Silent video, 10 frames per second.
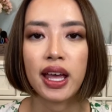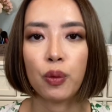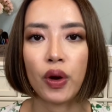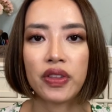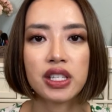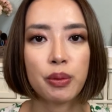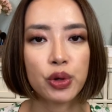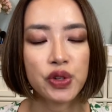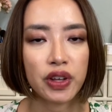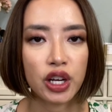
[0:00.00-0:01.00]
When the demo
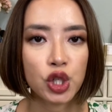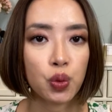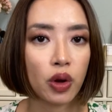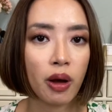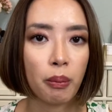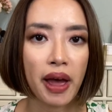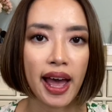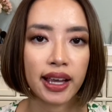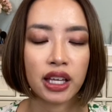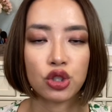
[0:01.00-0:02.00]
is finished, we'll come
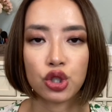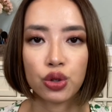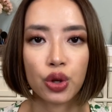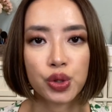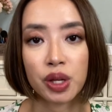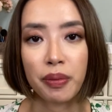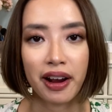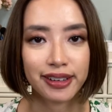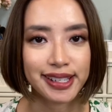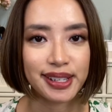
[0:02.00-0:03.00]
back and do those
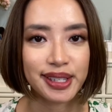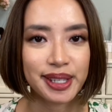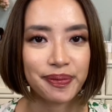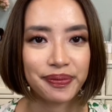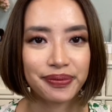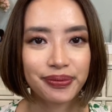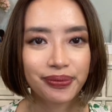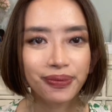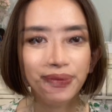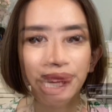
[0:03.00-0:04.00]
comparisons.
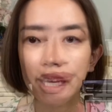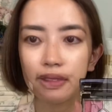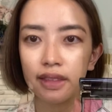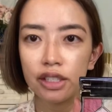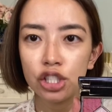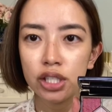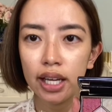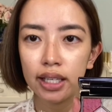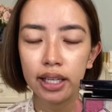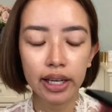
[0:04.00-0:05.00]
I'm taking this
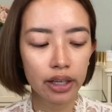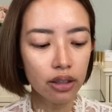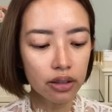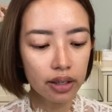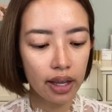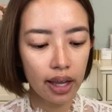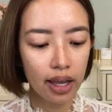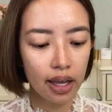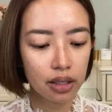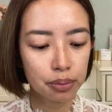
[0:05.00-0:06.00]
shade here
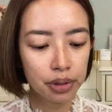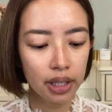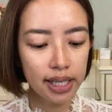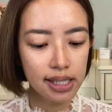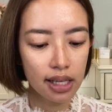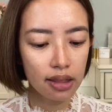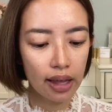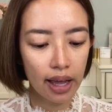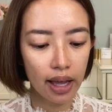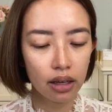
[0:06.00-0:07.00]
and placing
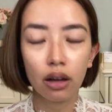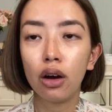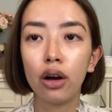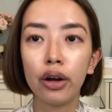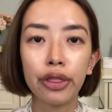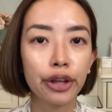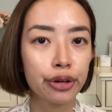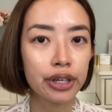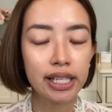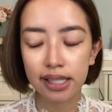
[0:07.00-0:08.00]
that on the
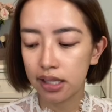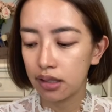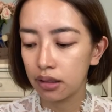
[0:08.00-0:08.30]
crease.